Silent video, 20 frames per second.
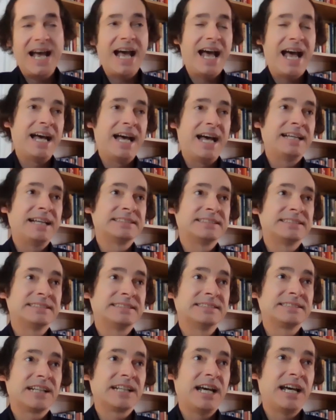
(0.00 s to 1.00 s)

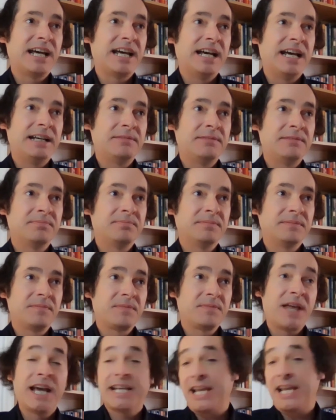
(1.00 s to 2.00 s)
And
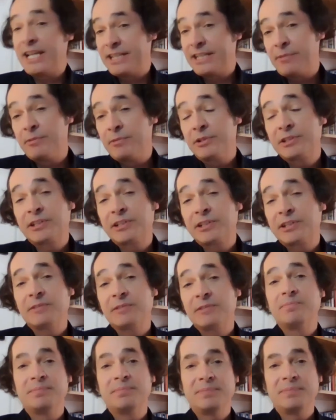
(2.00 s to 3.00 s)
again, it would
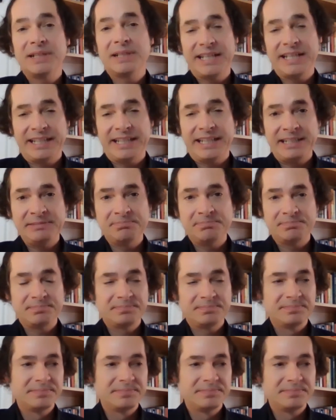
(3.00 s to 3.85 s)
completely